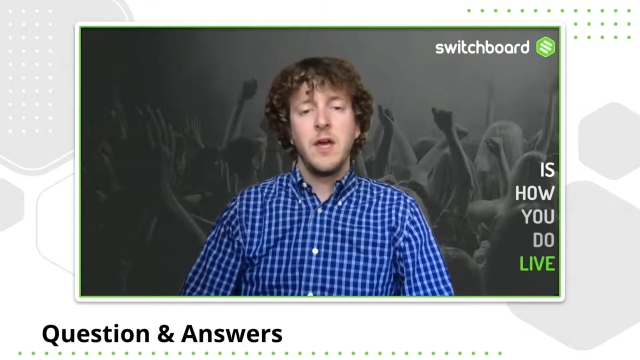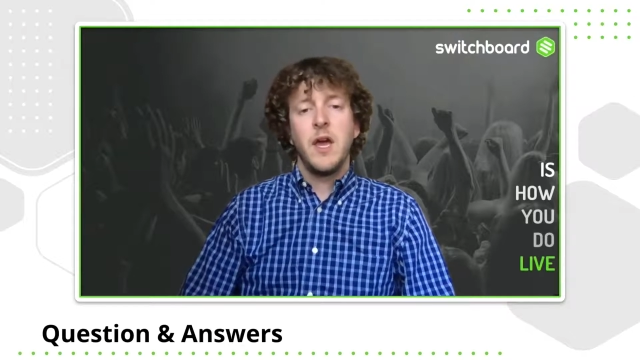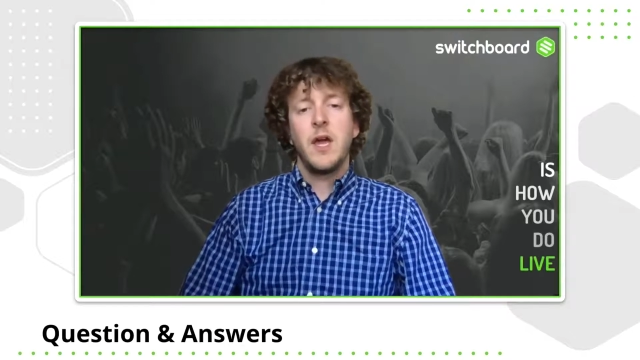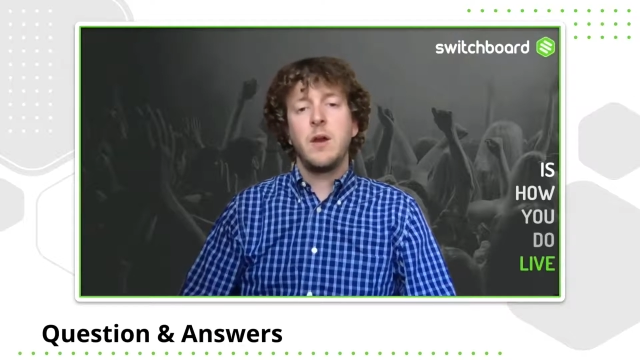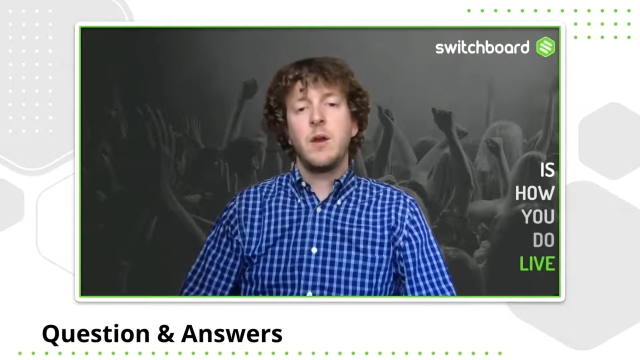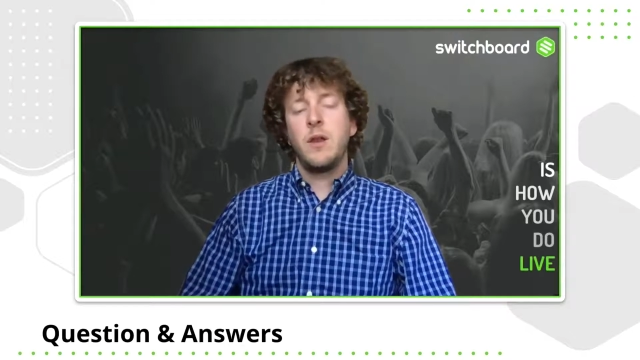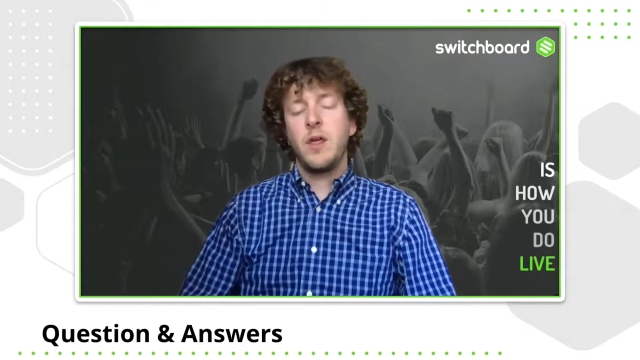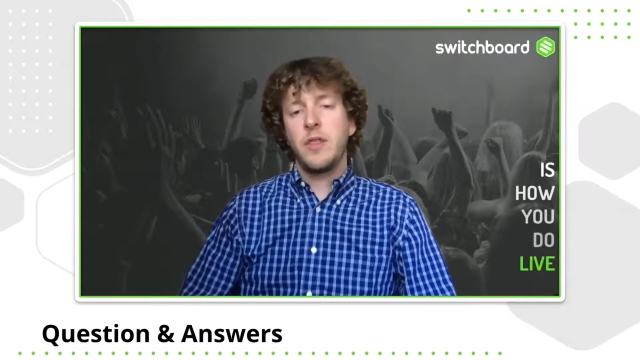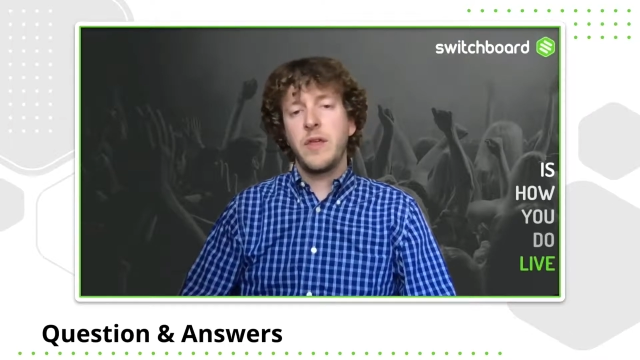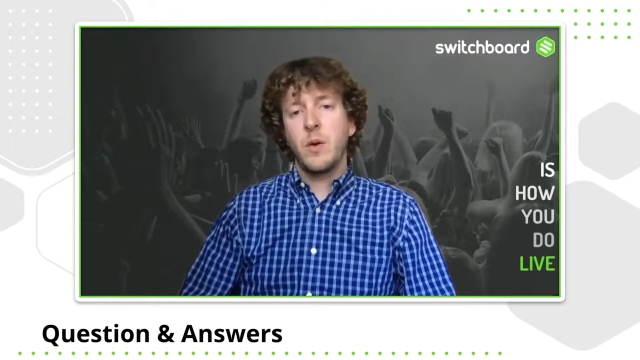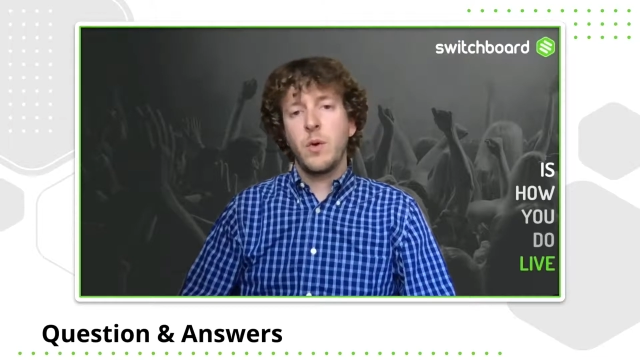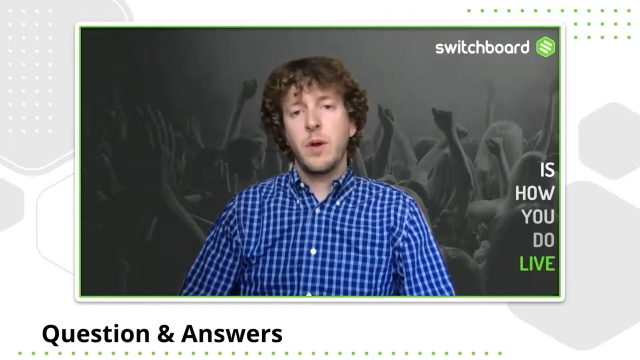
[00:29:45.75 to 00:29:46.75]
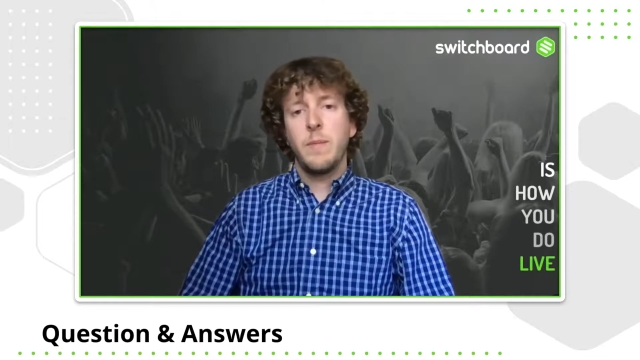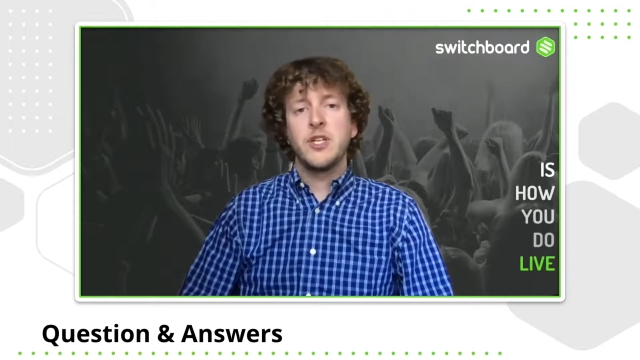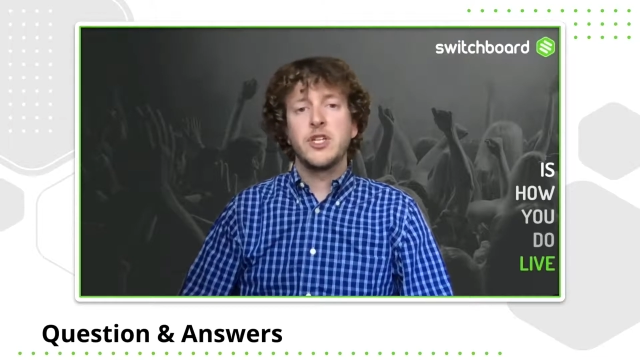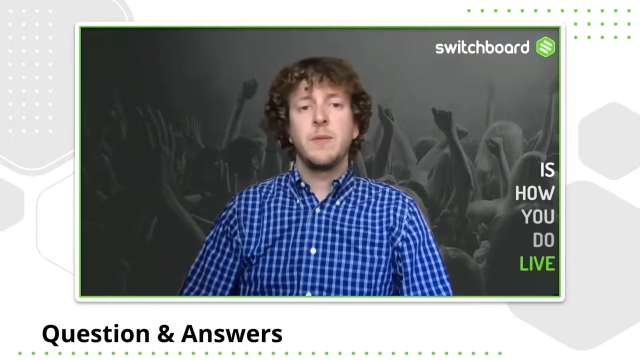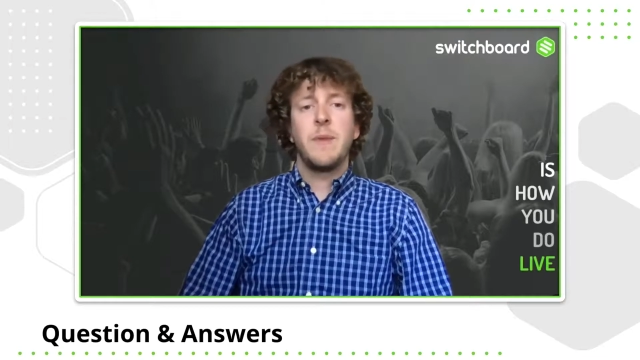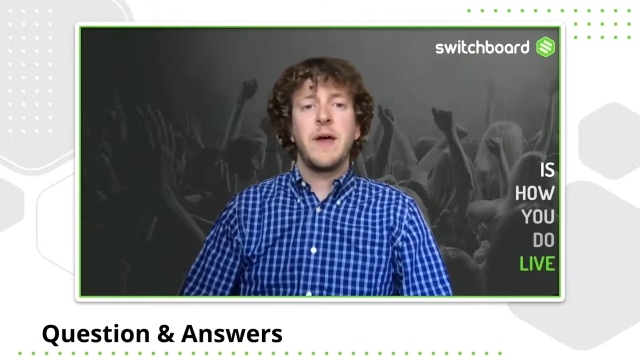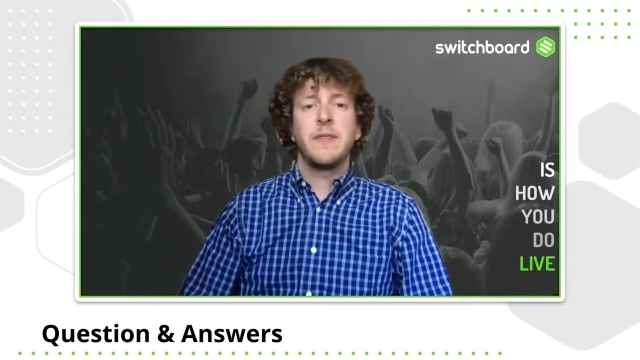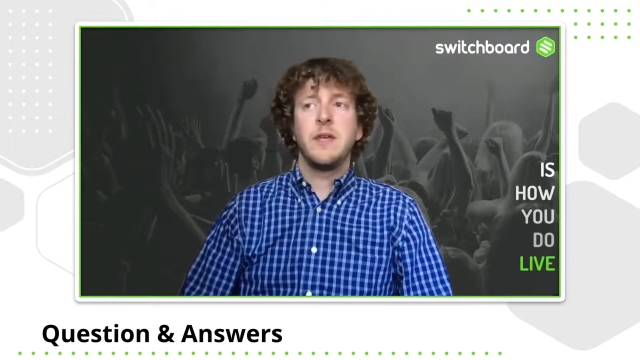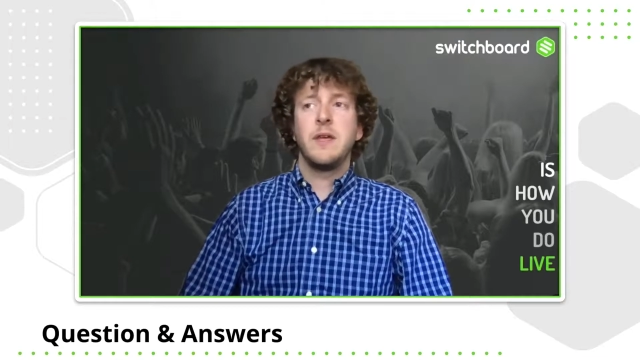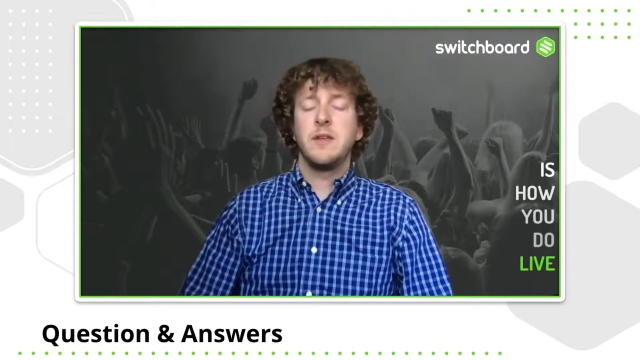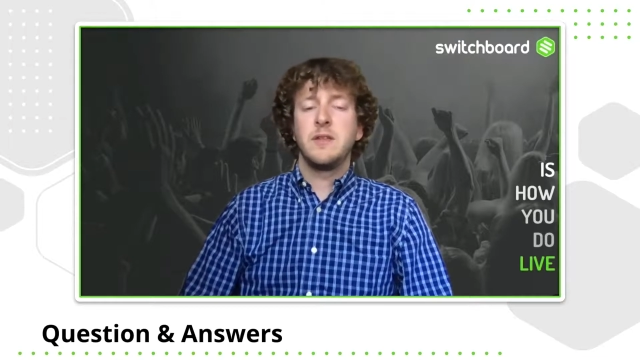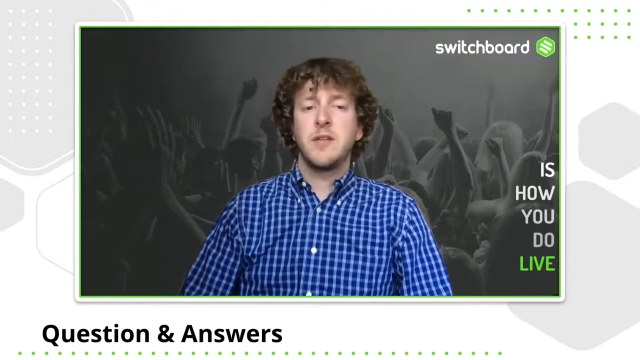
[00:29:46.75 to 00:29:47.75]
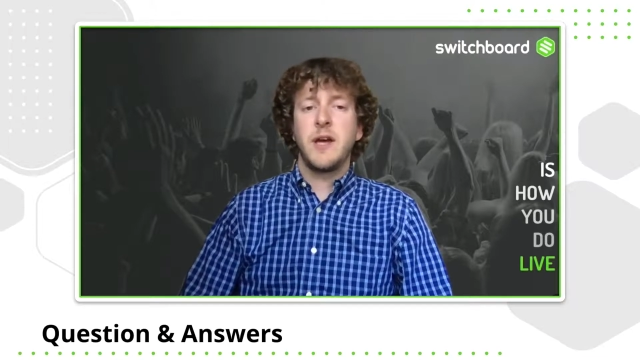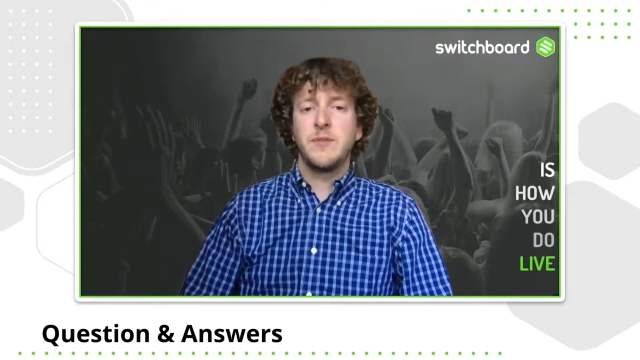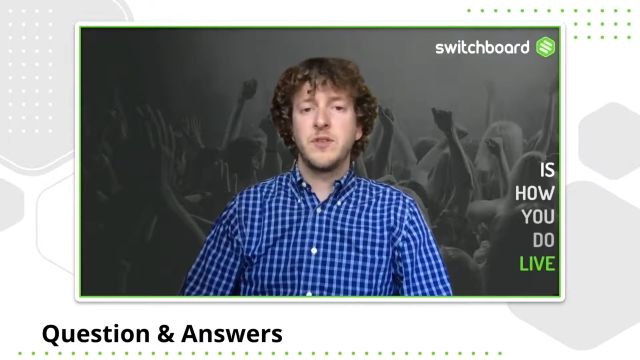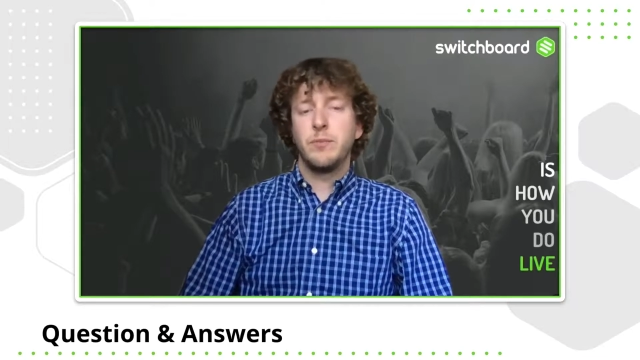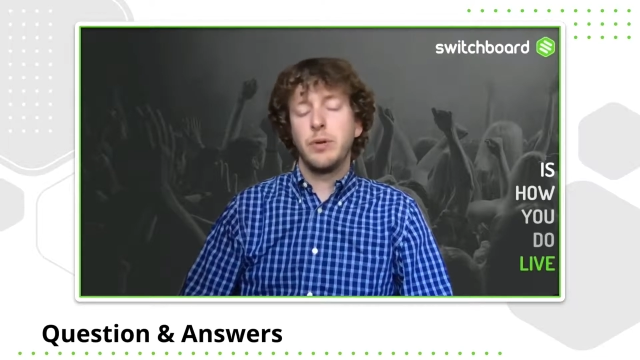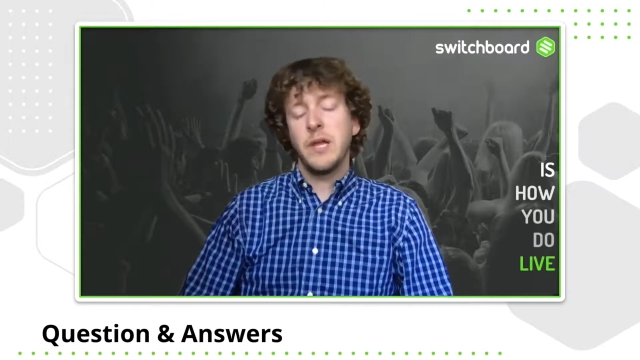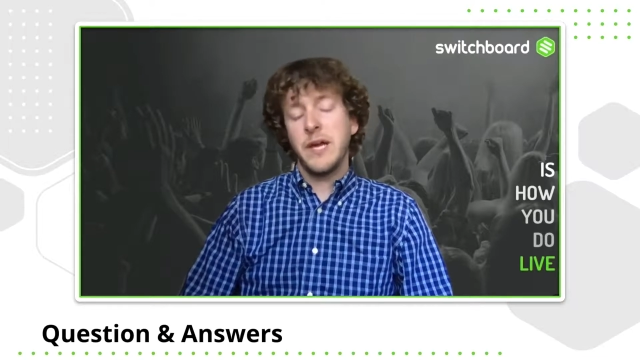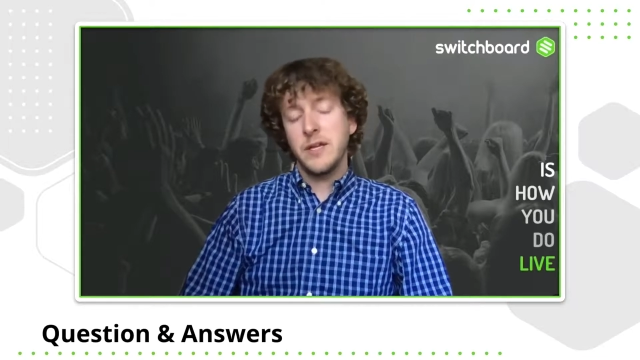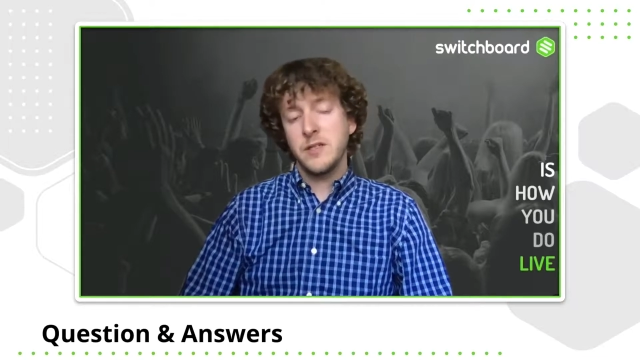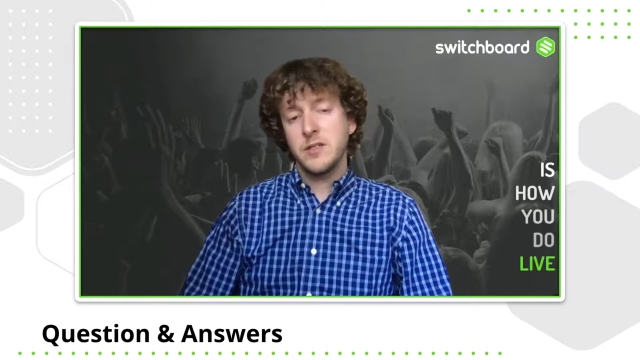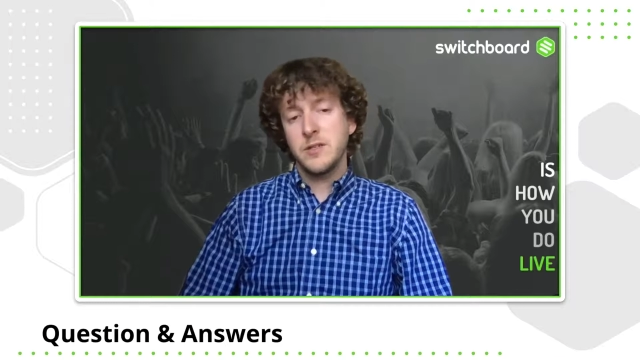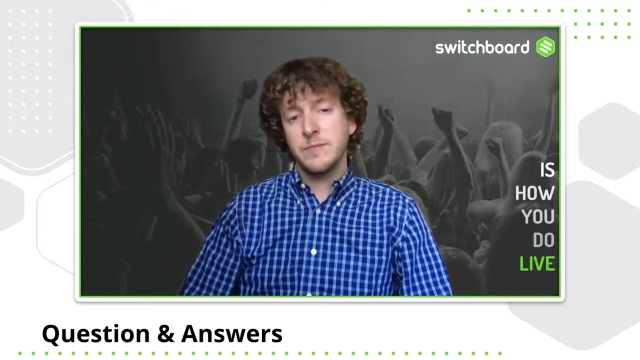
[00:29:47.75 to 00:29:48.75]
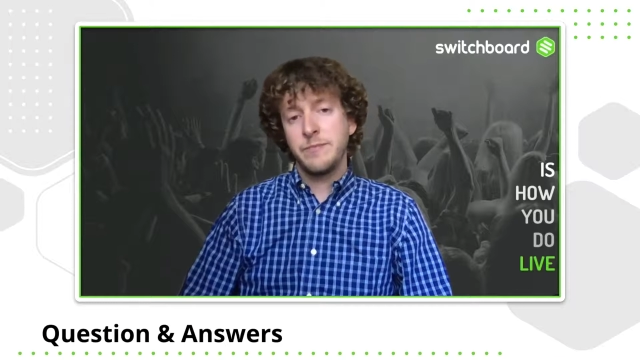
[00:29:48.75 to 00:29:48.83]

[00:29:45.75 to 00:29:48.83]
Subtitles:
And another thing I want to mention about the types of plans,